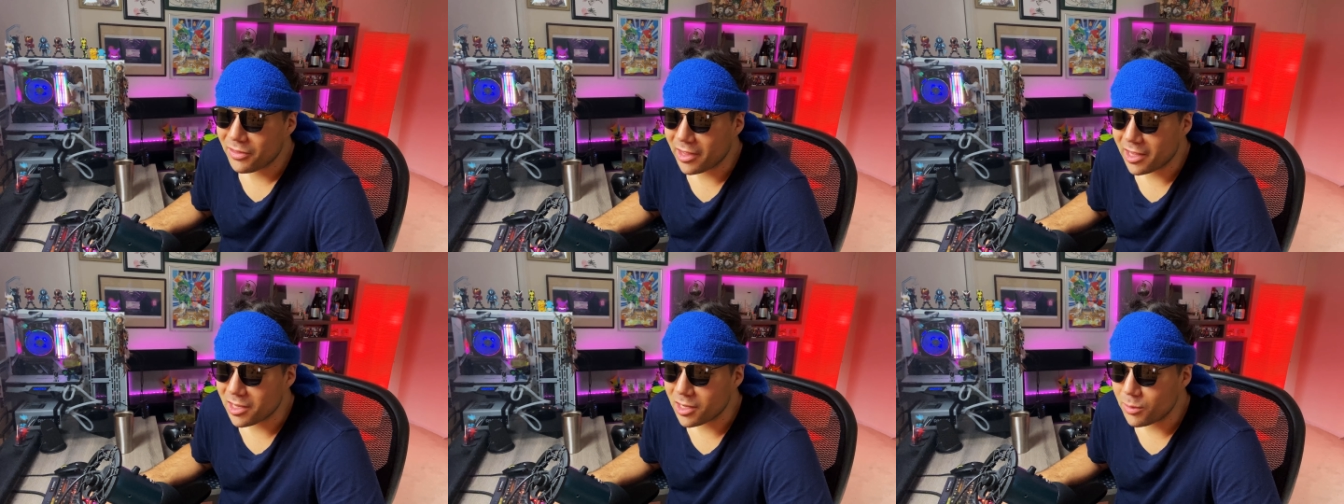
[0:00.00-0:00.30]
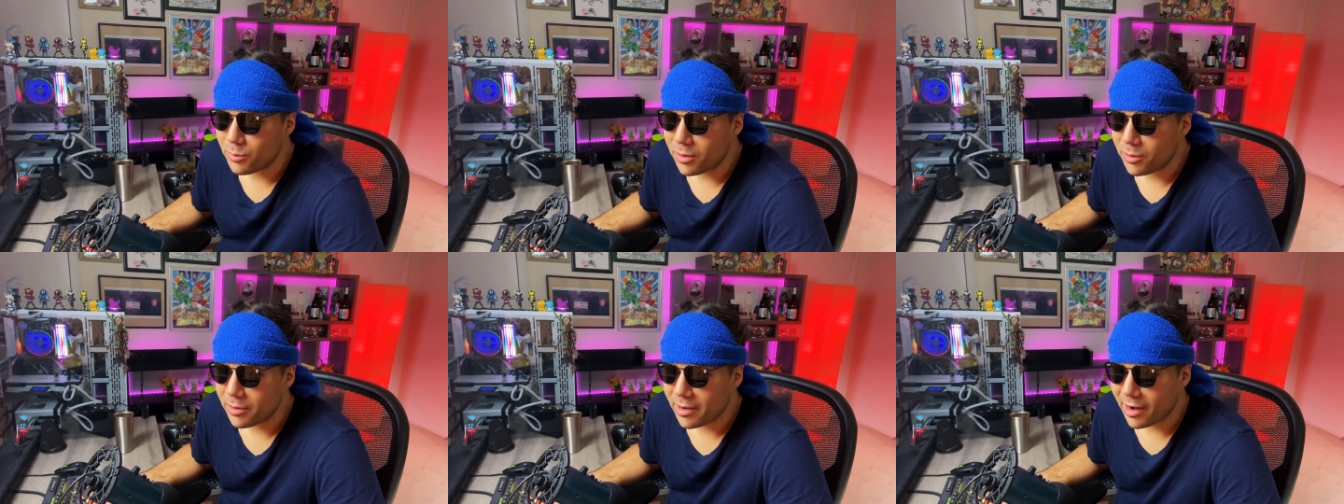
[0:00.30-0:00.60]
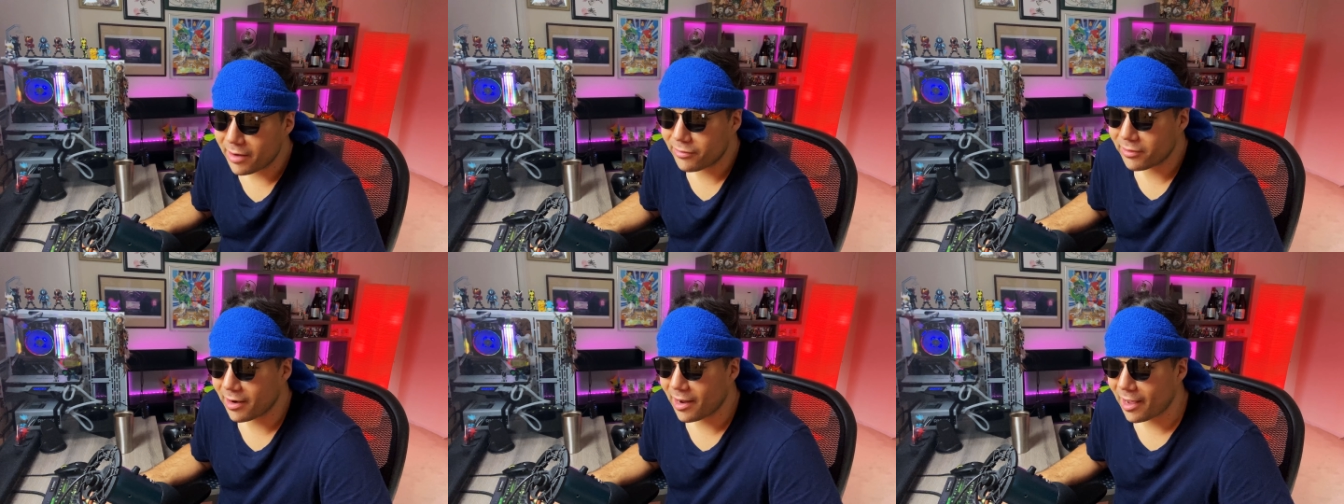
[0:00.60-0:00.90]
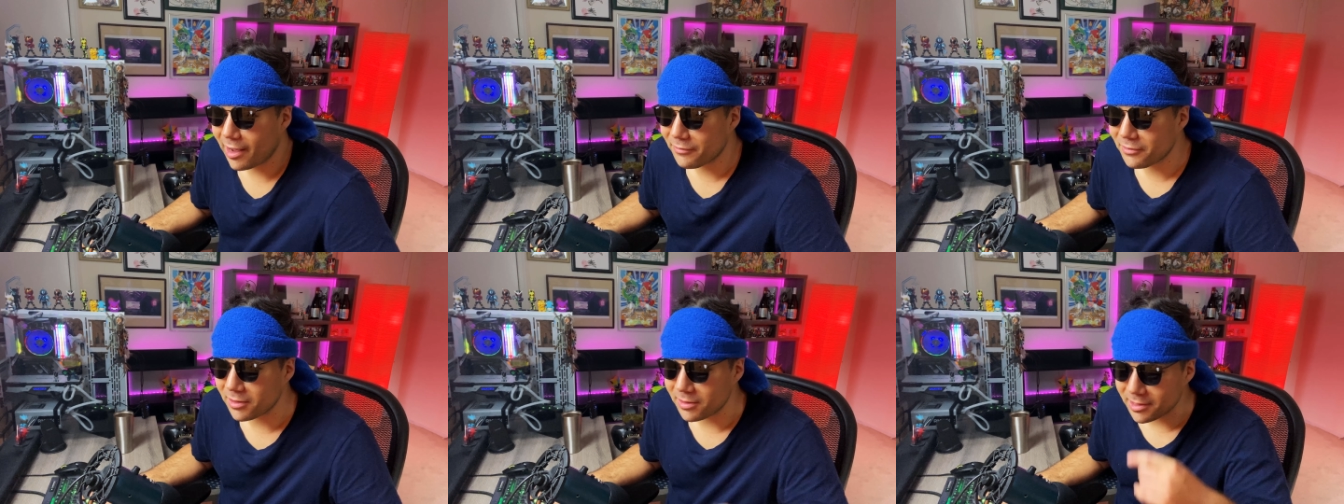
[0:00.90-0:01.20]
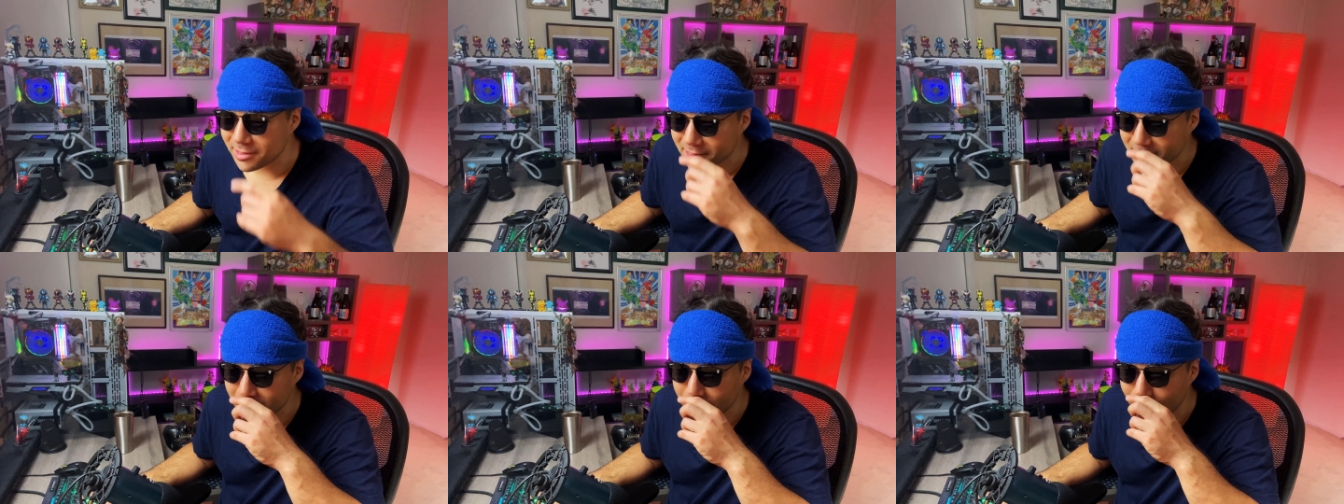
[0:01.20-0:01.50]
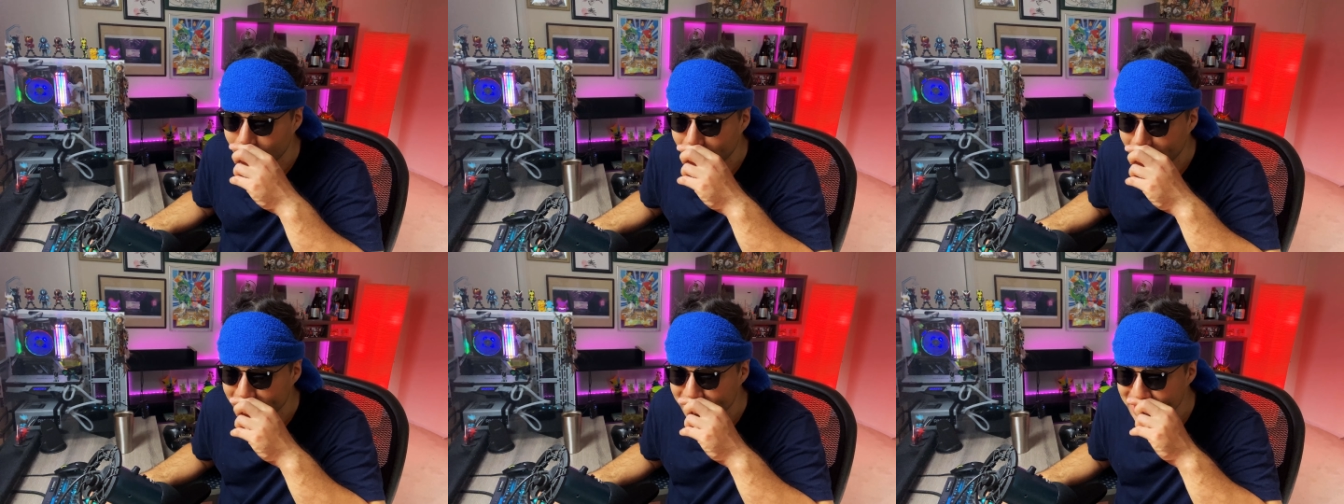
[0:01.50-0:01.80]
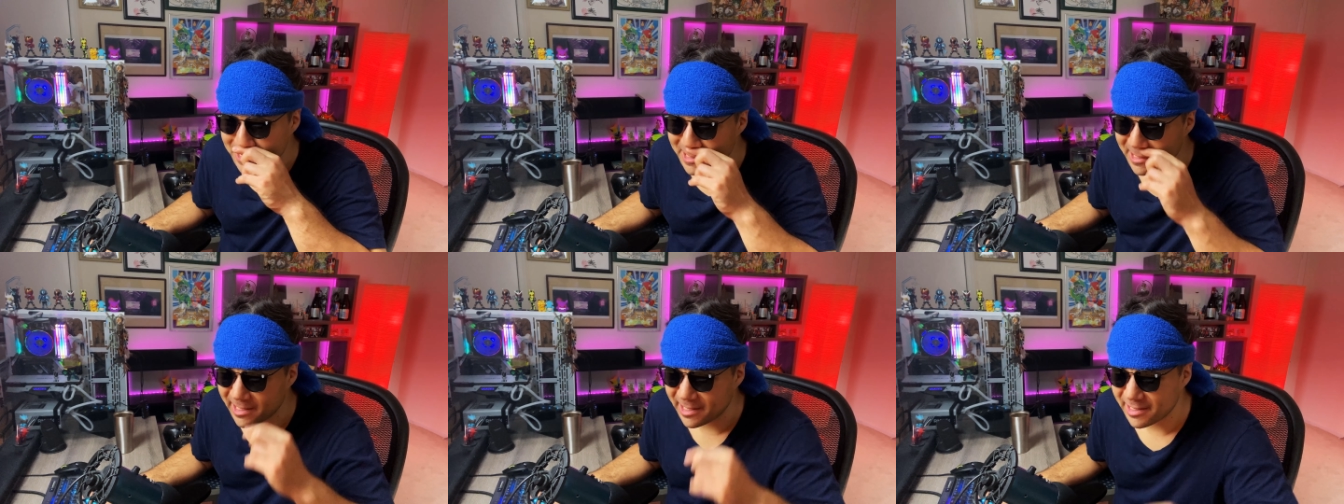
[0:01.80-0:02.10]
then you won't ever have to listen to what I
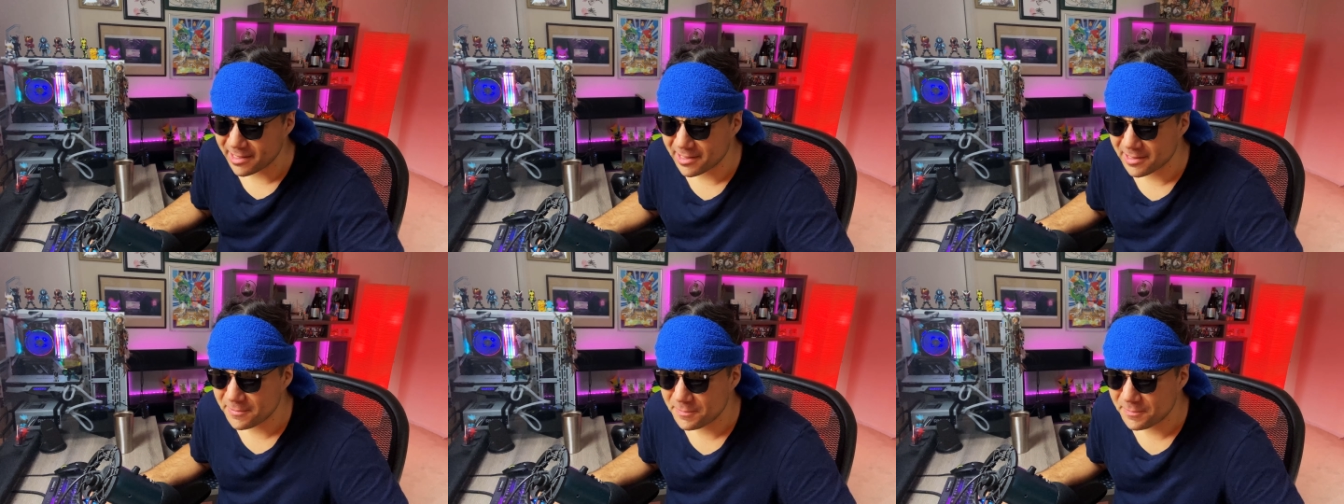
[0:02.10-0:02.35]
say.